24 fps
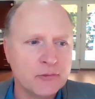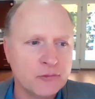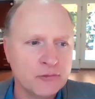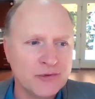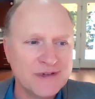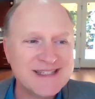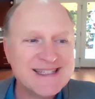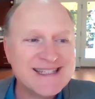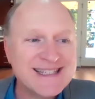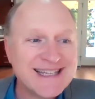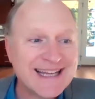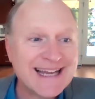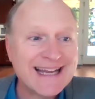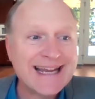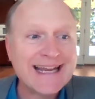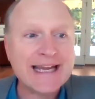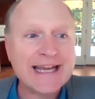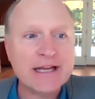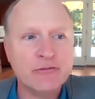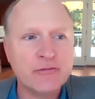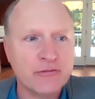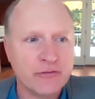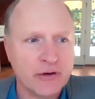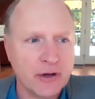
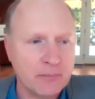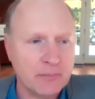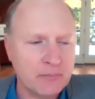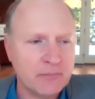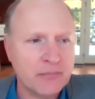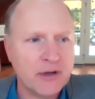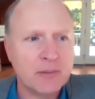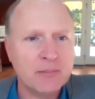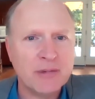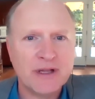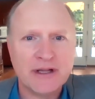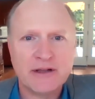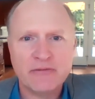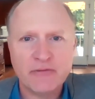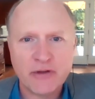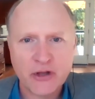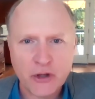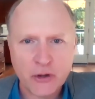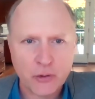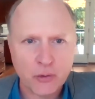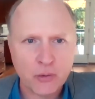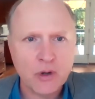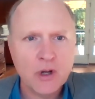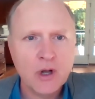recede from public
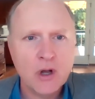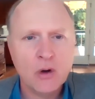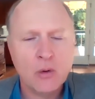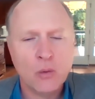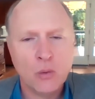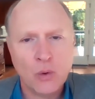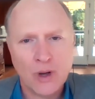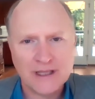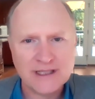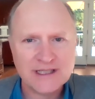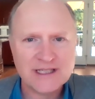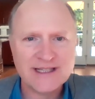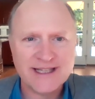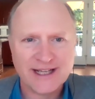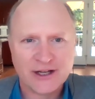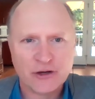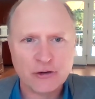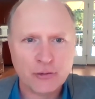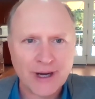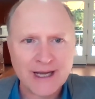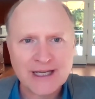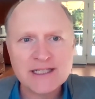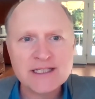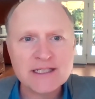view once the
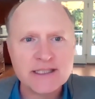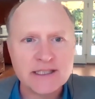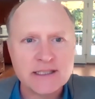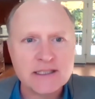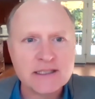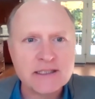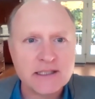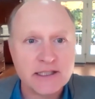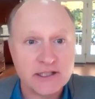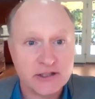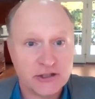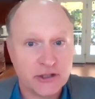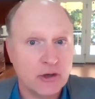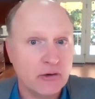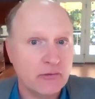crisis is